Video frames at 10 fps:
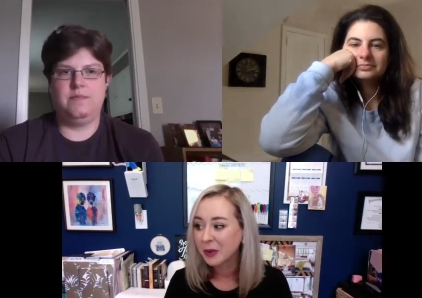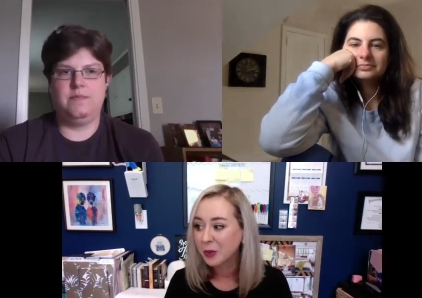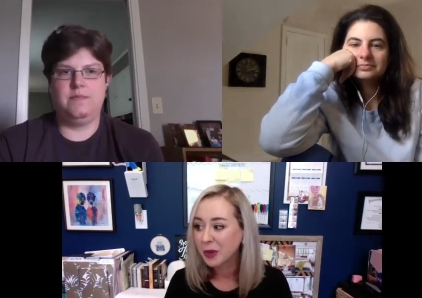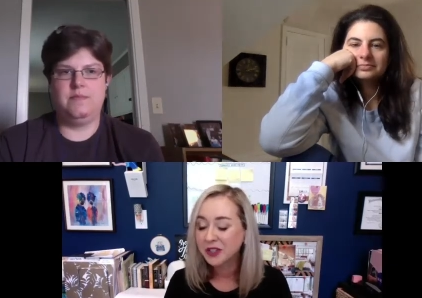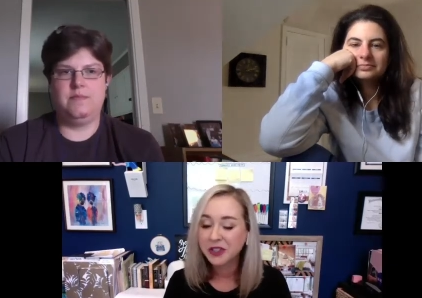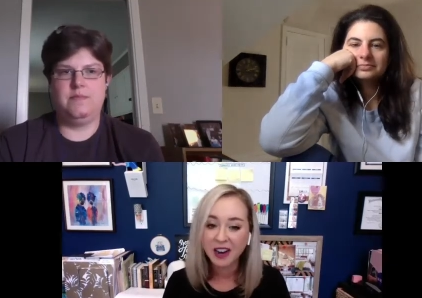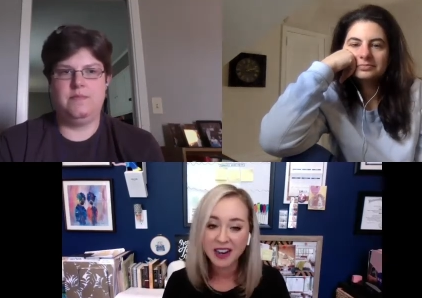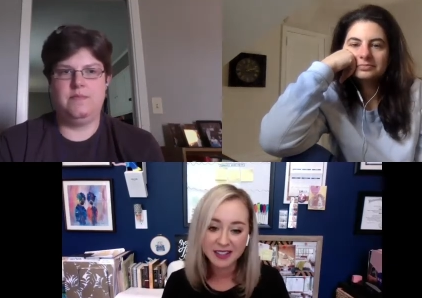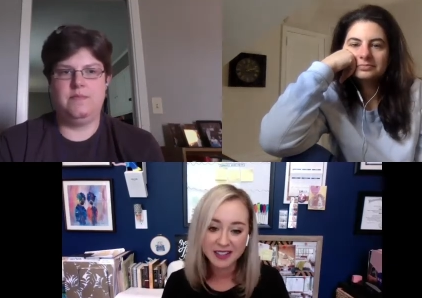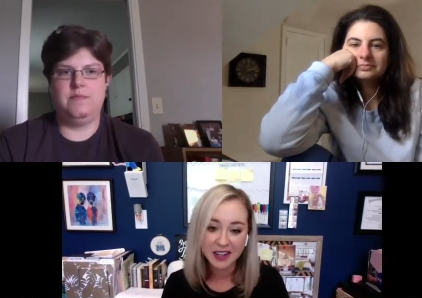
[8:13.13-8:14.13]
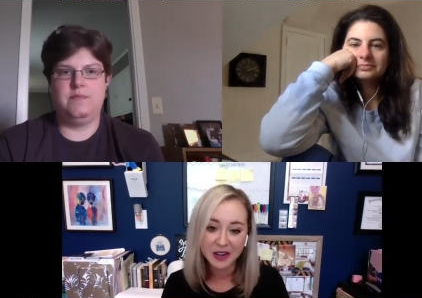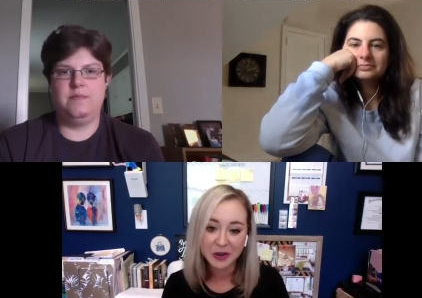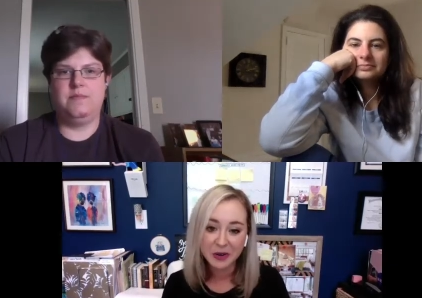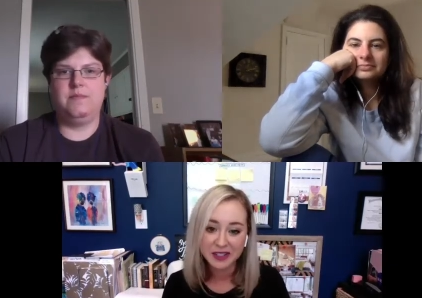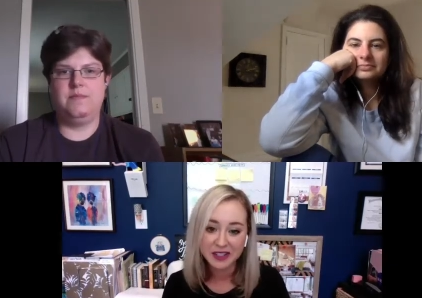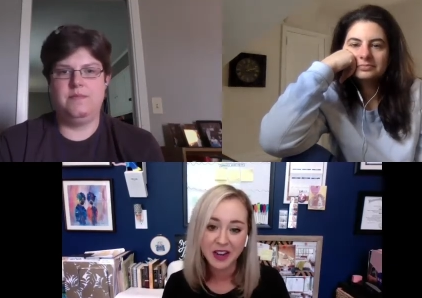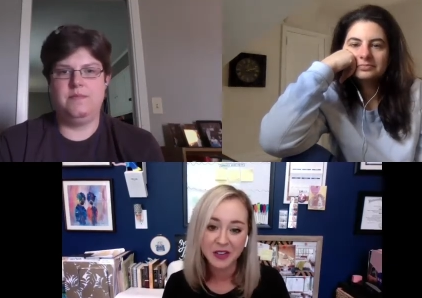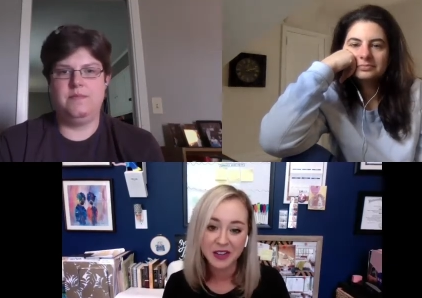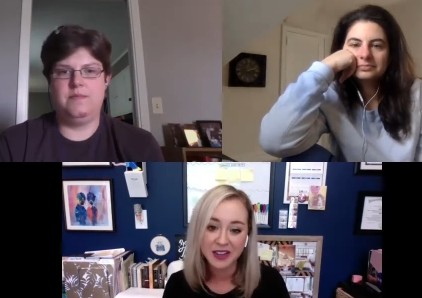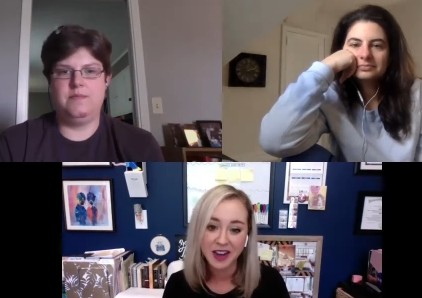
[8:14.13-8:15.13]
Speaker 1: was trying to narrow it
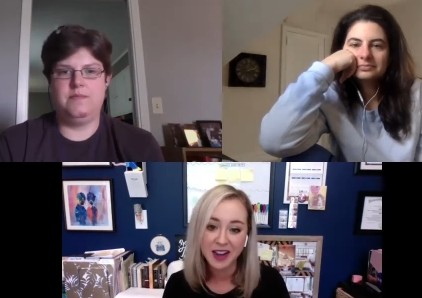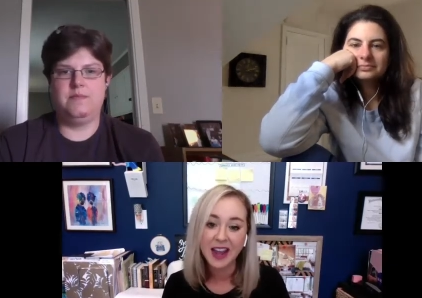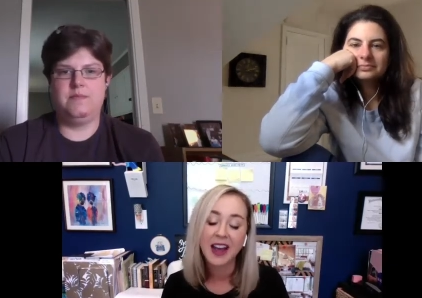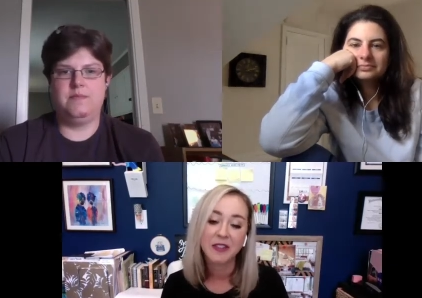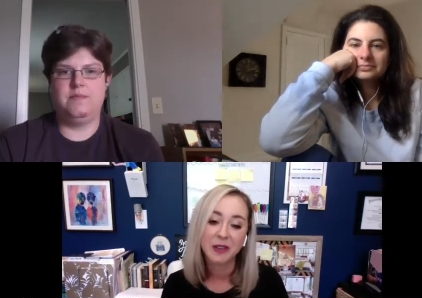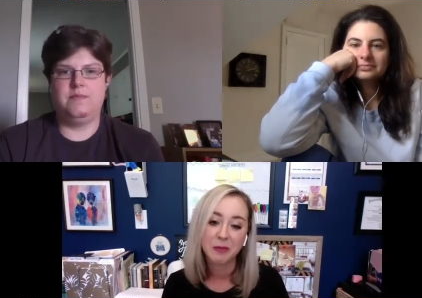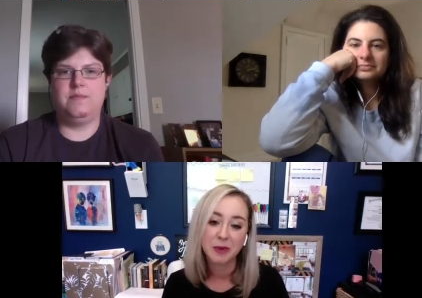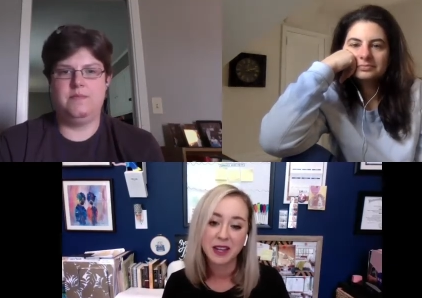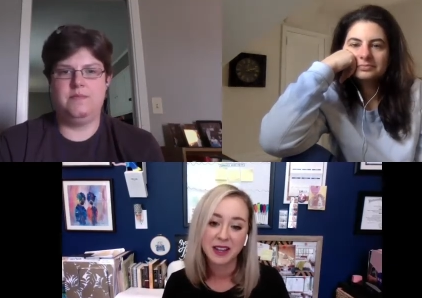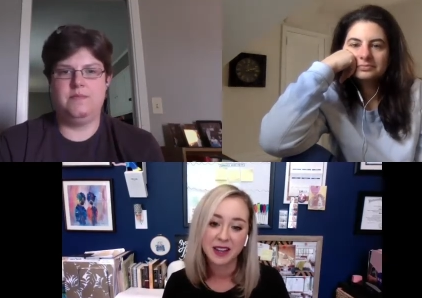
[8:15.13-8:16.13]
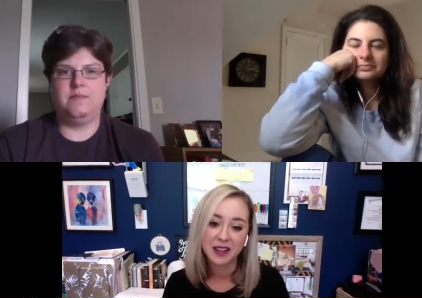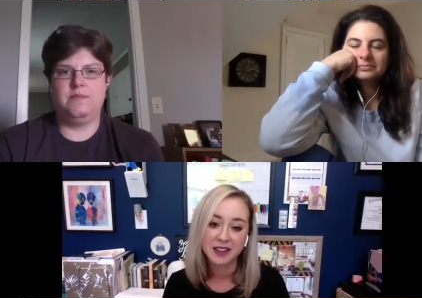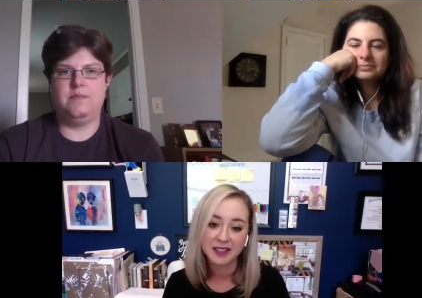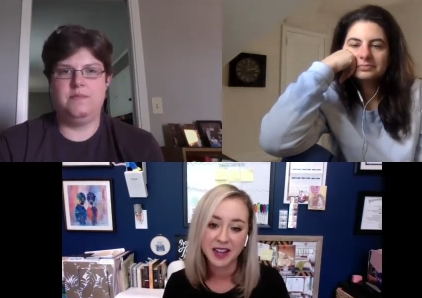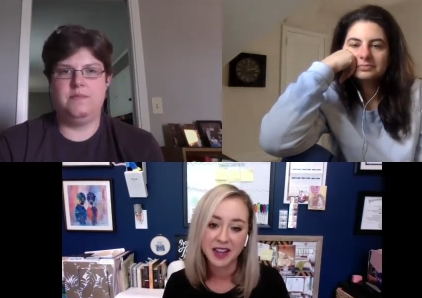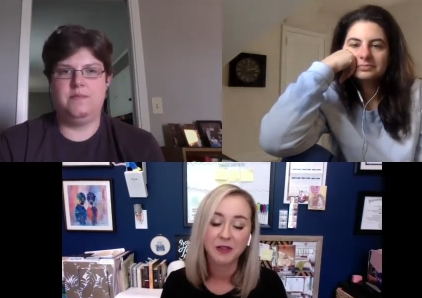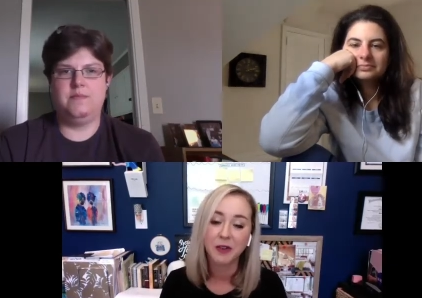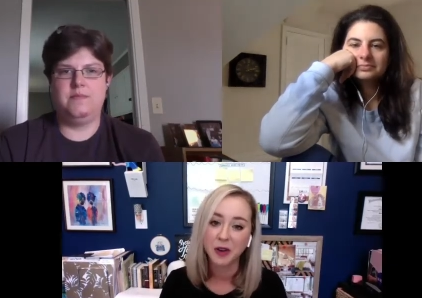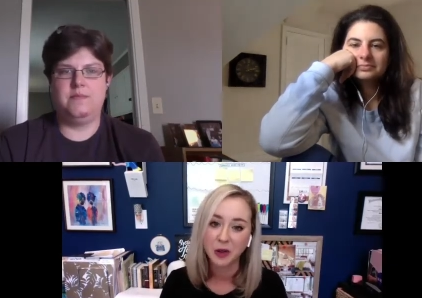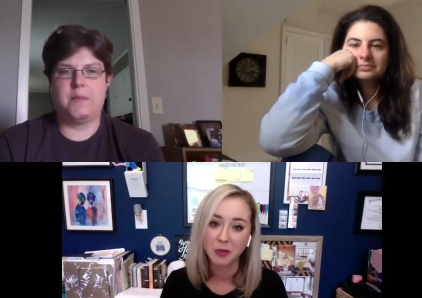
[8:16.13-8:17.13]
down and not have it be a ten
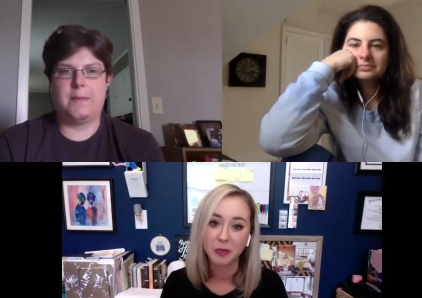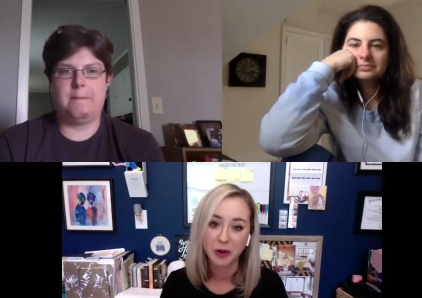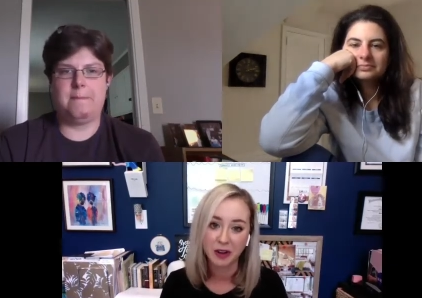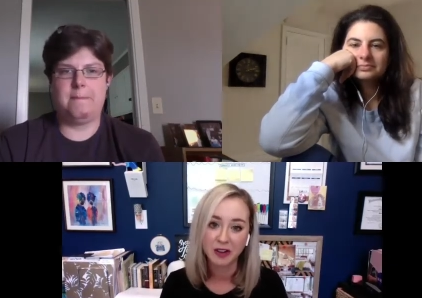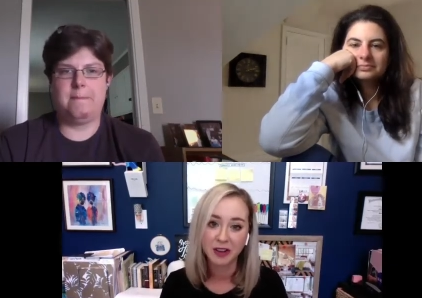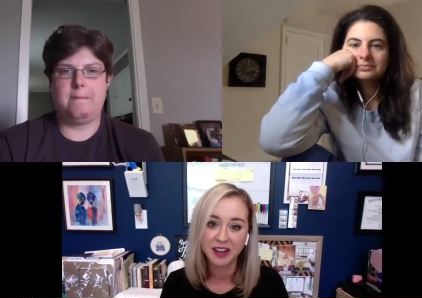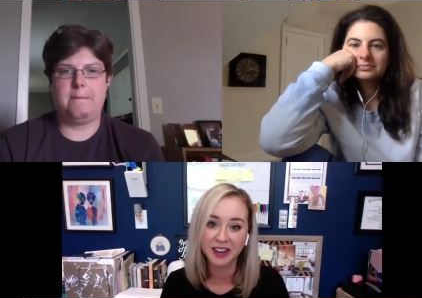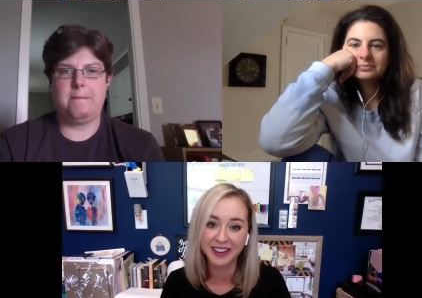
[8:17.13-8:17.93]
volume book.